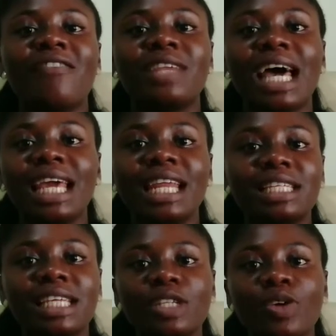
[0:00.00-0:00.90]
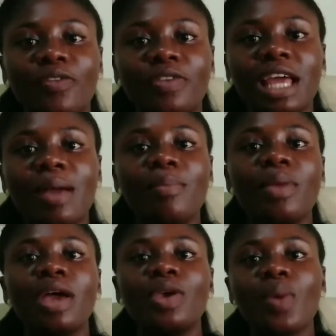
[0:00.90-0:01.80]
you have done any change of
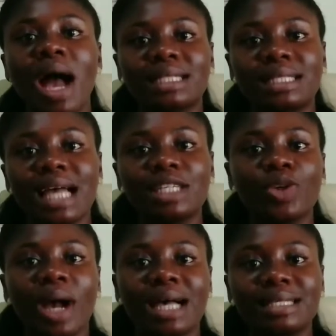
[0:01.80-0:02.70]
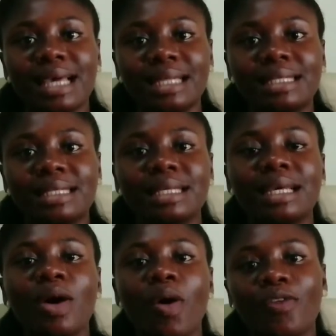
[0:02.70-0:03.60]
name, you attach your gazette
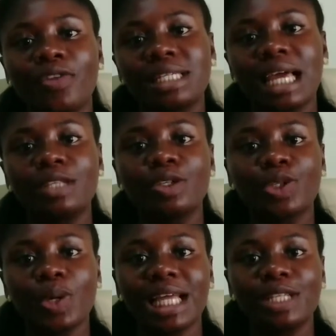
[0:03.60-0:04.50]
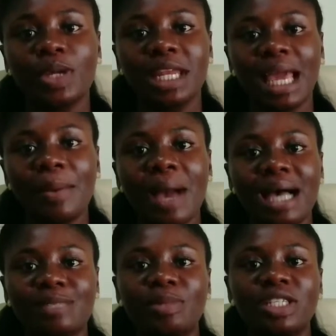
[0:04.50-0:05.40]
officially to show that your name
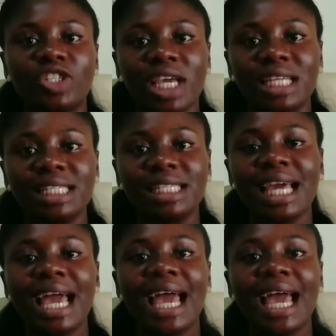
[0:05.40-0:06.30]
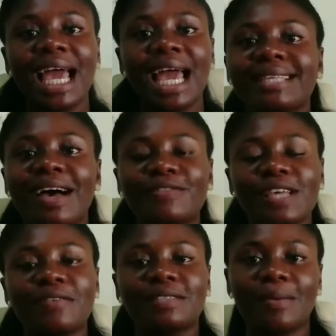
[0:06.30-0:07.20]
has been changed. Guys,
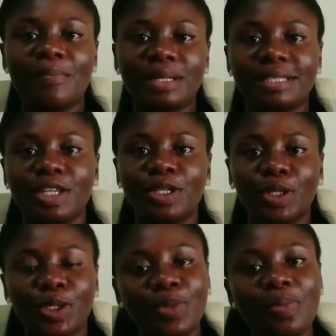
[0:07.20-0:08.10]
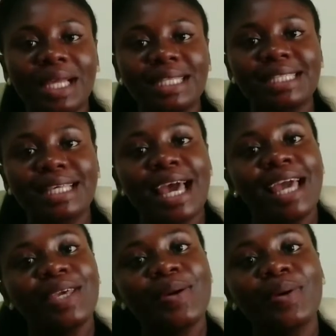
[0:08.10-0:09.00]
after you submitted the document,
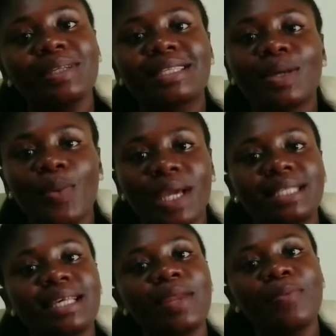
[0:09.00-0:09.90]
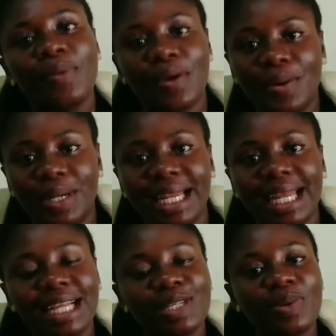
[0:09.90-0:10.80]
you go to the waiting period.
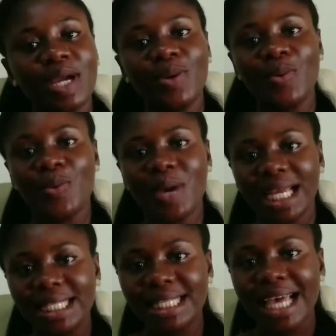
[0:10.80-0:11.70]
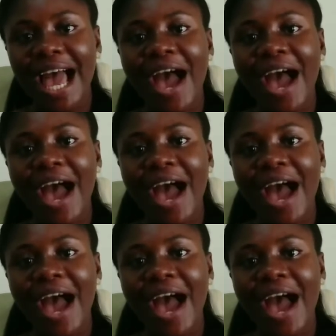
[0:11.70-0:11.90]
That is where you wait